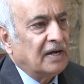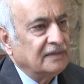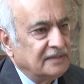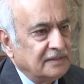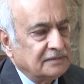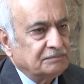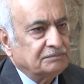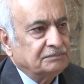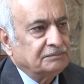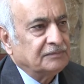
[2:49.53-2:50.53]
other
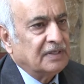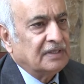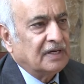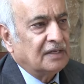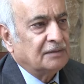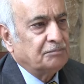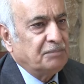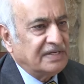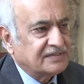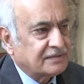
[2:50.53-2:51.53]

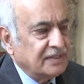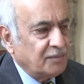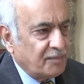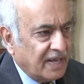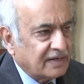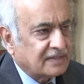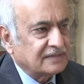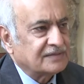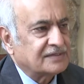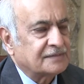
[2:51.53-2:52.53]
midstream
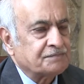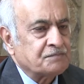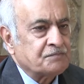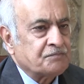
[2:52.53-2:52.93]
Americans